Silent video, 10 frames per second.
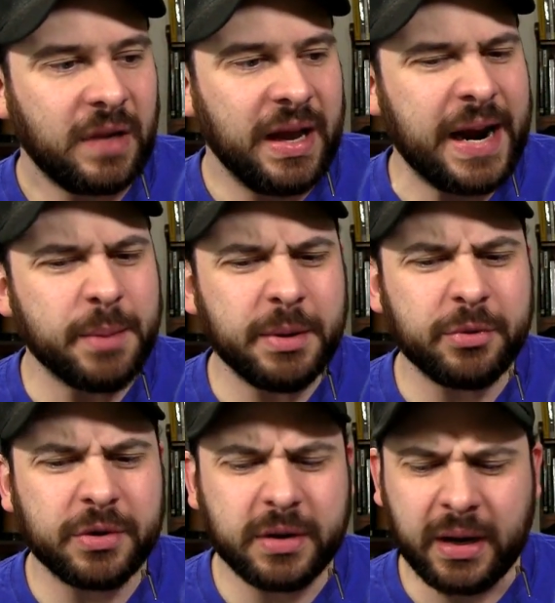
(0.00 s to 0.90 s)
and I
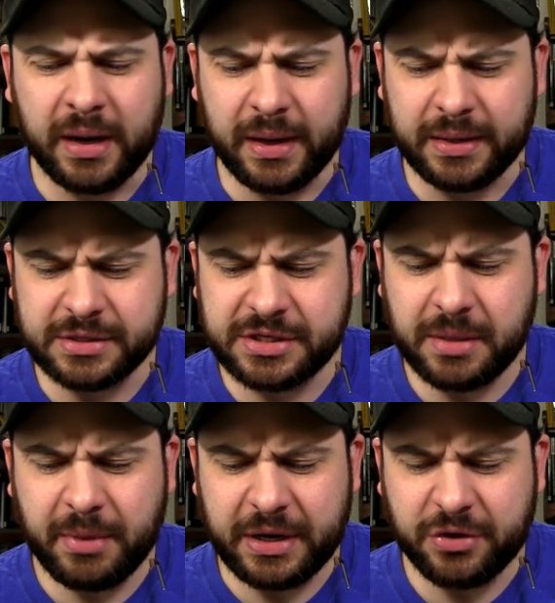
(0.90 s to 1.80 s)
remember uh,
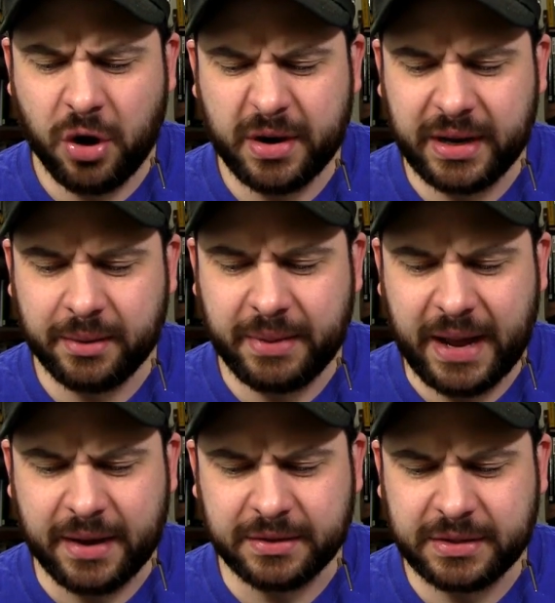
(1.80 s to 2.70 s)
somebody talking
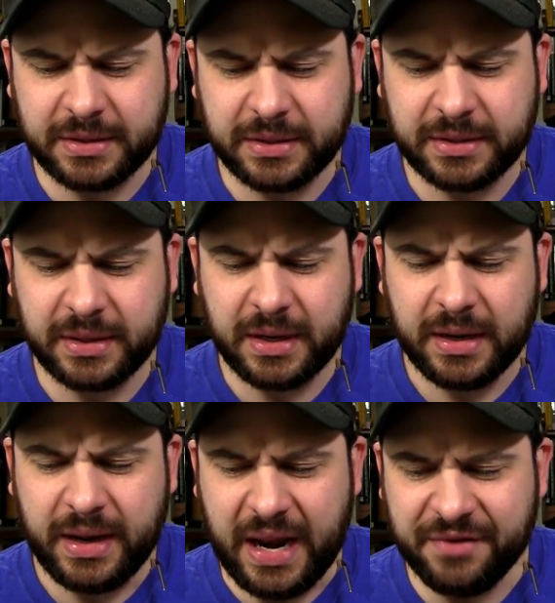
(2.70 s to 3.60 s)
about
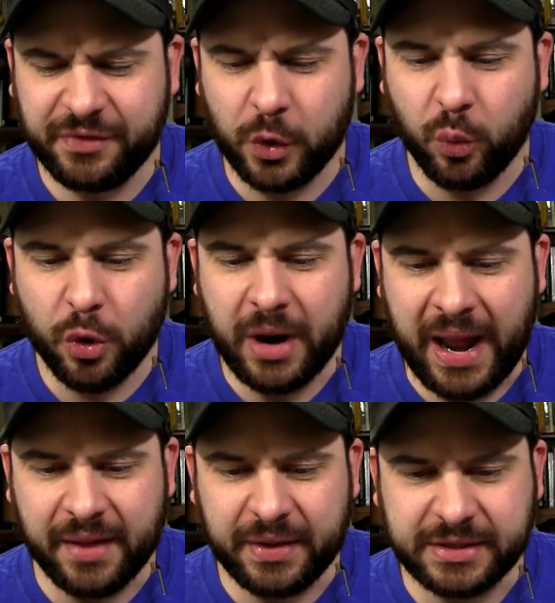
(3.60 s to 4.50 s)
if there were
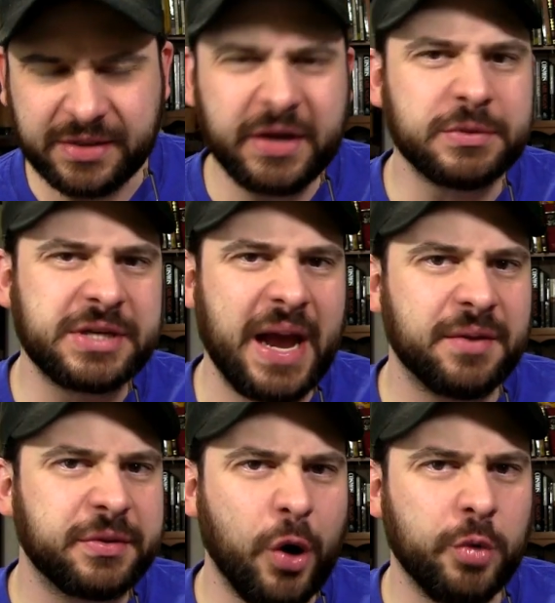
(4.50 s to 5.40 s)
aliens. I think it was
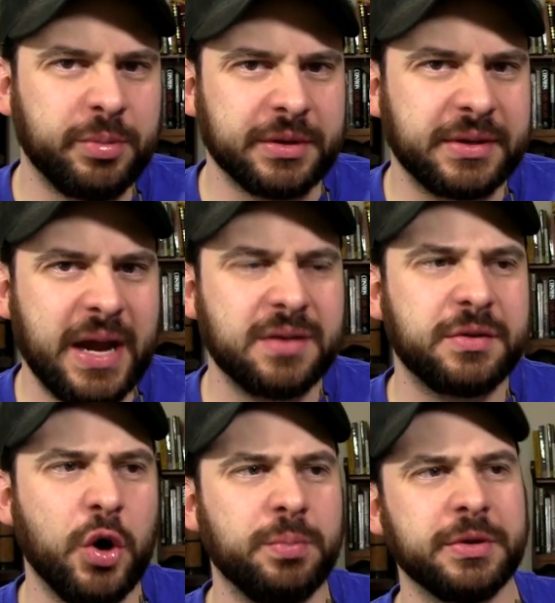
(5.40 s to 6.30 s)
Kenneth Copeland. Kenneth
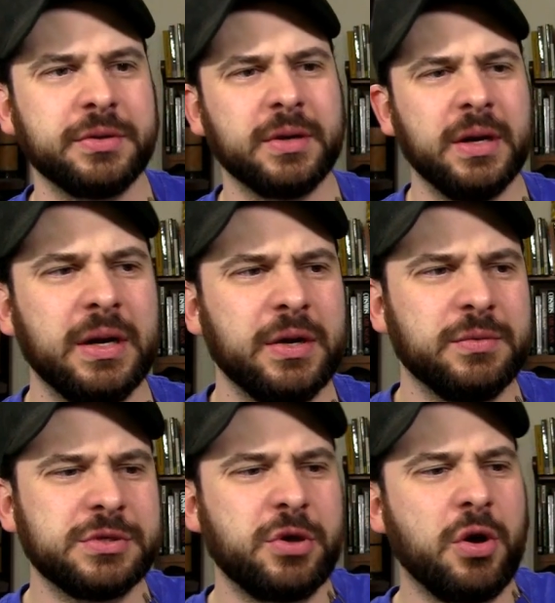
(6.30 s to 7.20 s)
Copeland
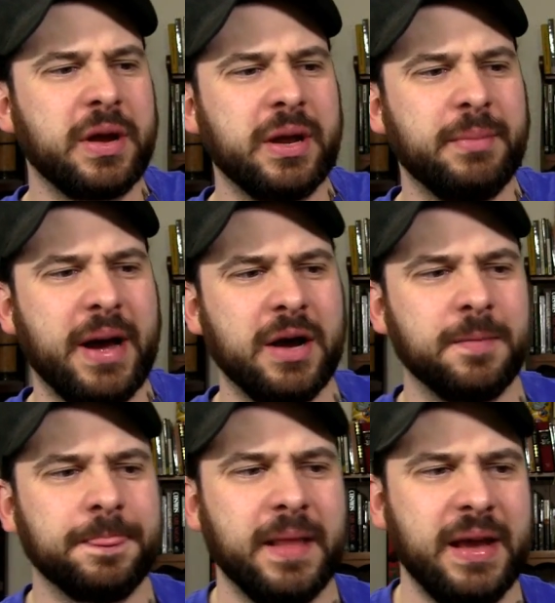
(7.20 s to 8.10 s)
was talking
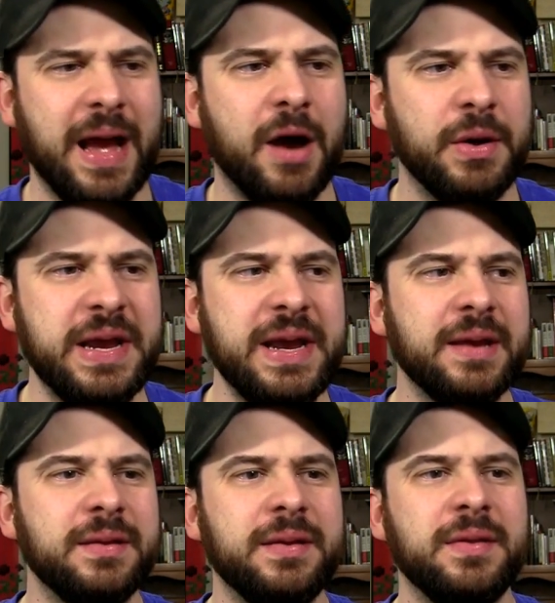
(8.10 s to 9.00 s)
about how he
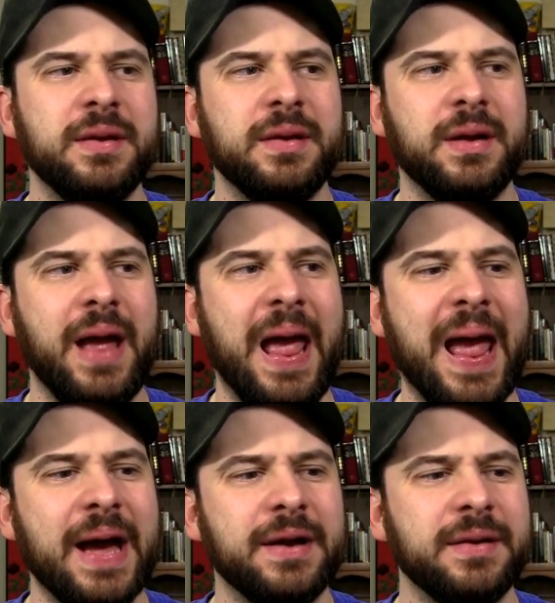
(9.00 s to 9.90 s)
had
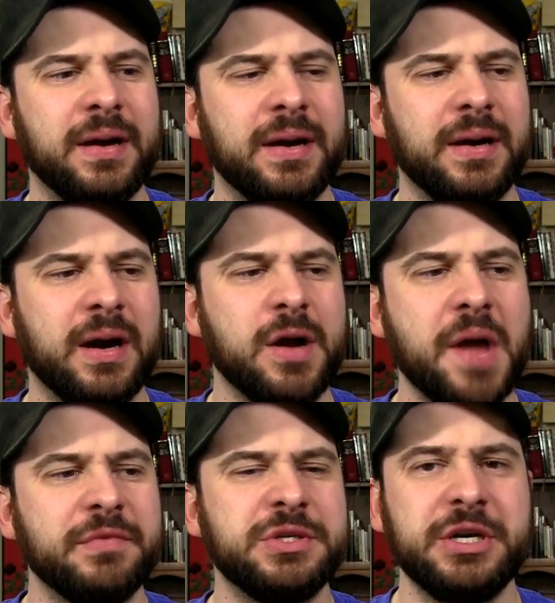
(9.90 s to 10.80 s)
had uh, a
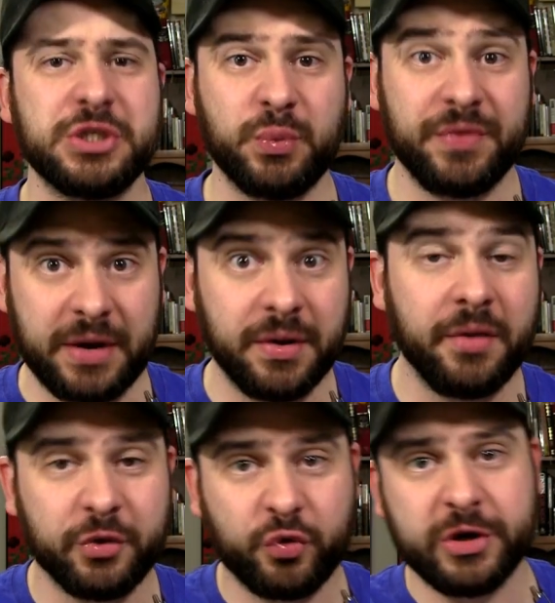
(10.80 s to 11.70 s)
conversation with
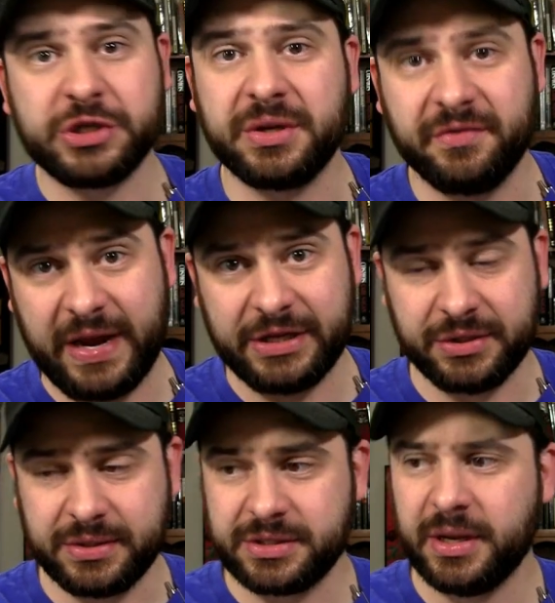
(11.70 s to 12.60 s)
another Christian
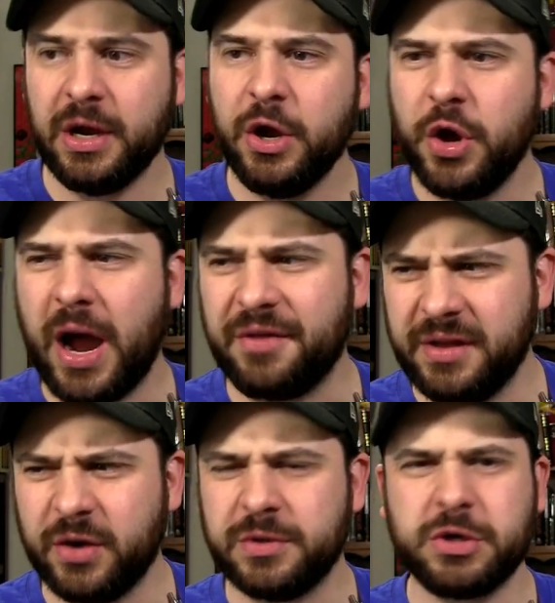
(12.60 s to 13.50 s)
evangelist. I
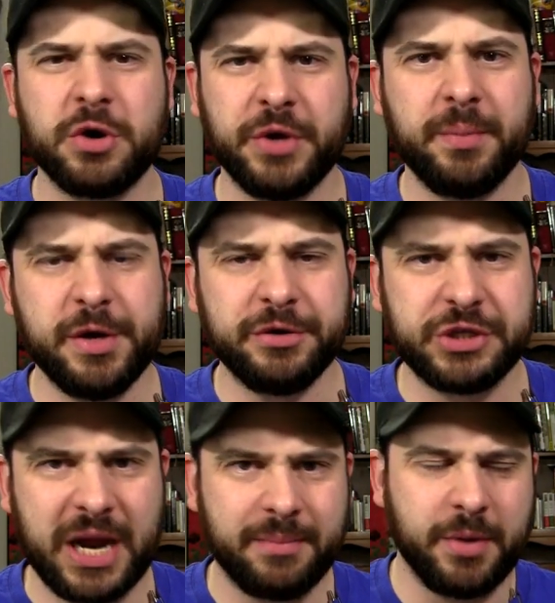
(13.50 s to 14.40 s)
think it was R.W.
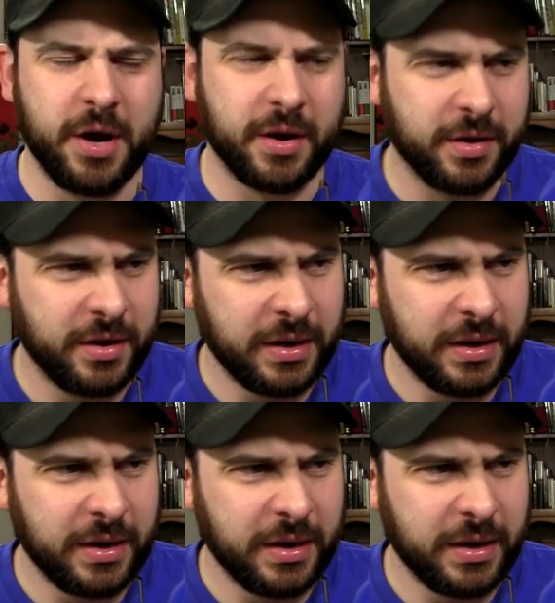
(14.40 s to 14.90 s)
Schambach